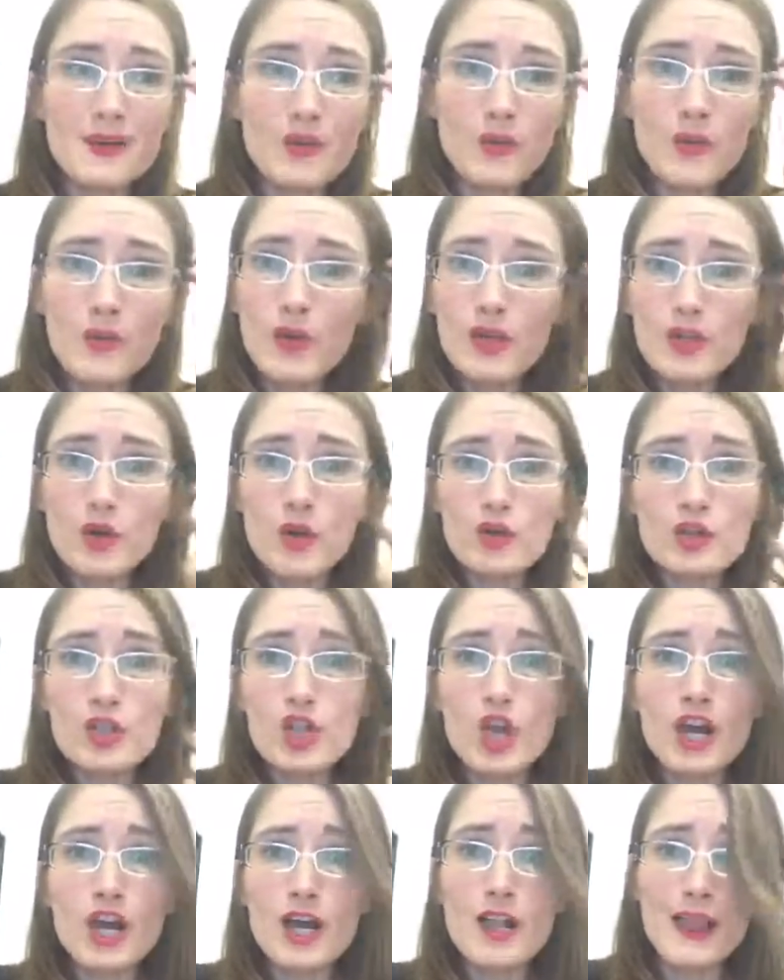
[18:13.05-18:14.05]
we don't
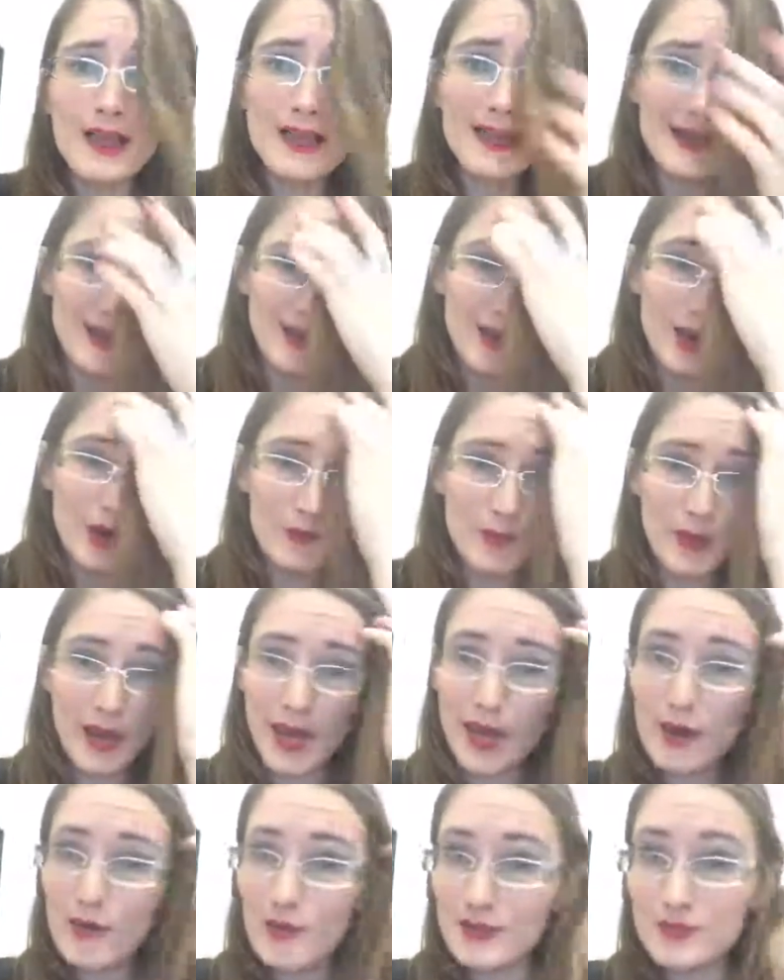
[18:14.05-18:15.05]
look like our
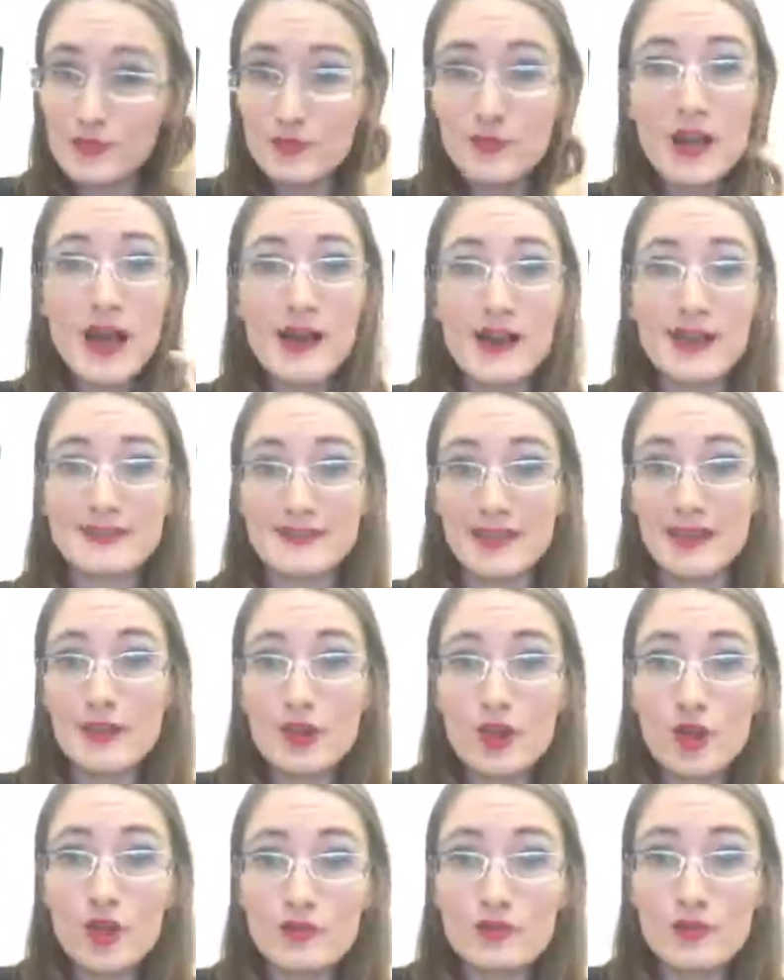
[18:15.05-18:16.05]
parents. We're not
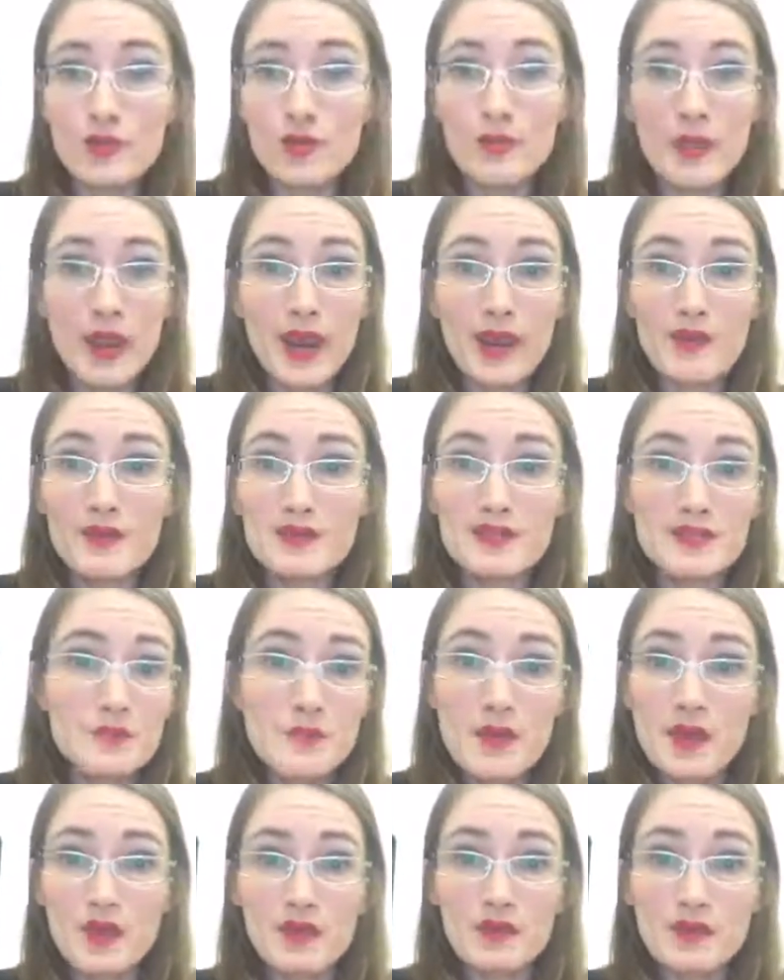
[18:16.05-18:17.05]
identical to our parents in
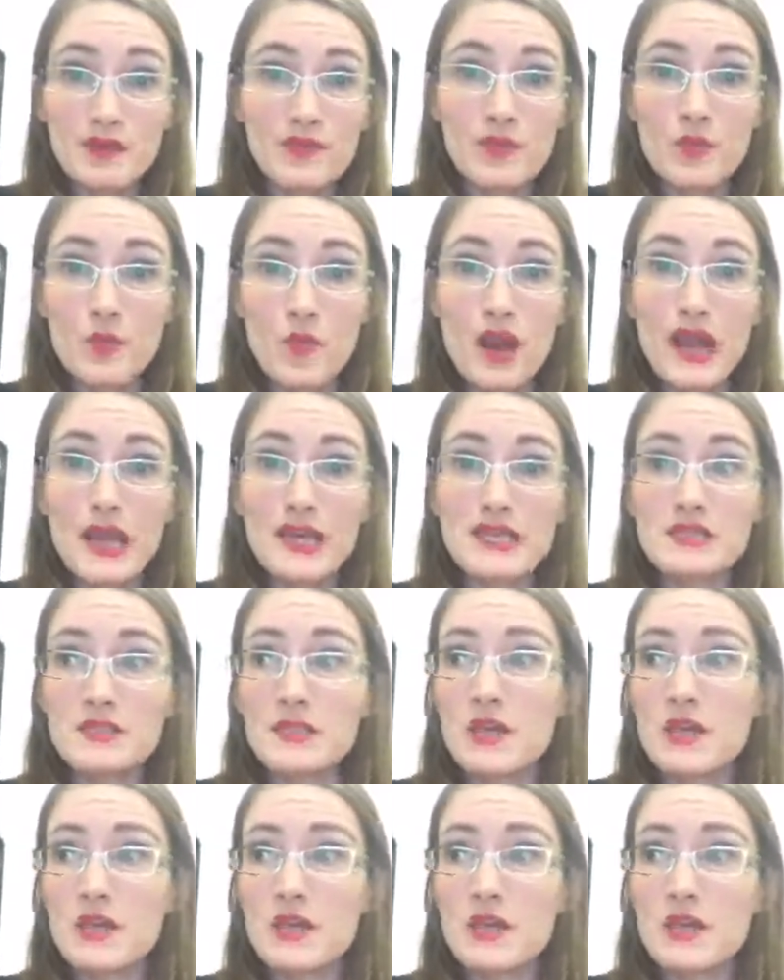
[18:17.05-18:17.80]
many different ways.